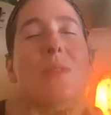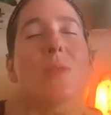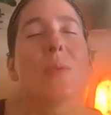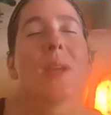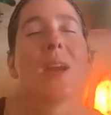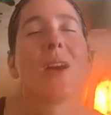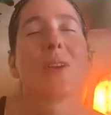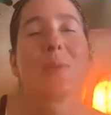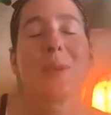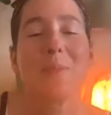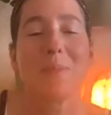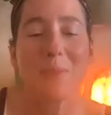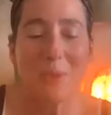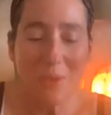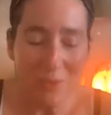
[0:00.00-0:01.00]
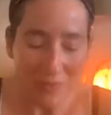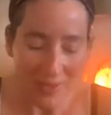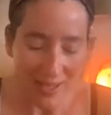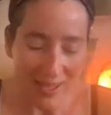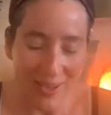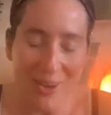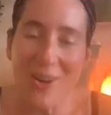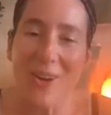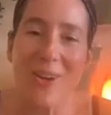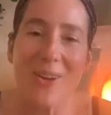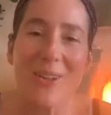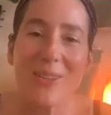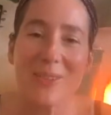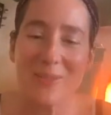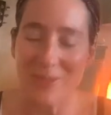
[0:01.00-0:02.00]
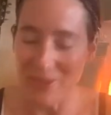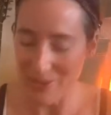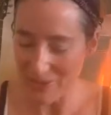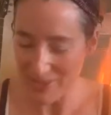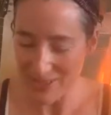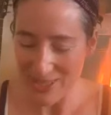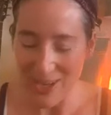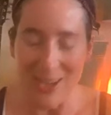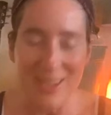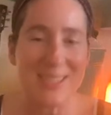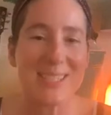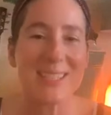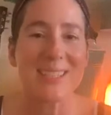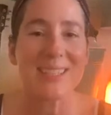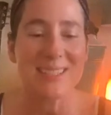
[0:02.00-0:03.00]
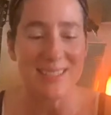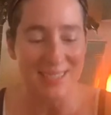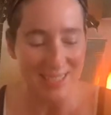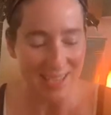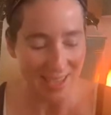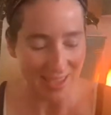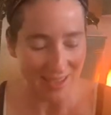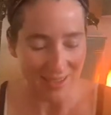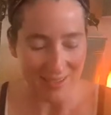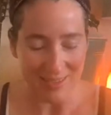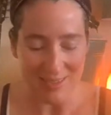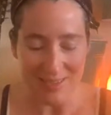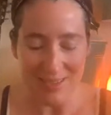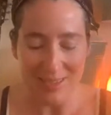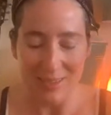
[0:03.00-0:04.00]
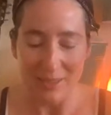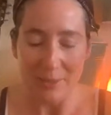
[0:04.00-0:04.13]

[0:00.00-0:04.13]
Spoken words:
we are removing all of those toxins and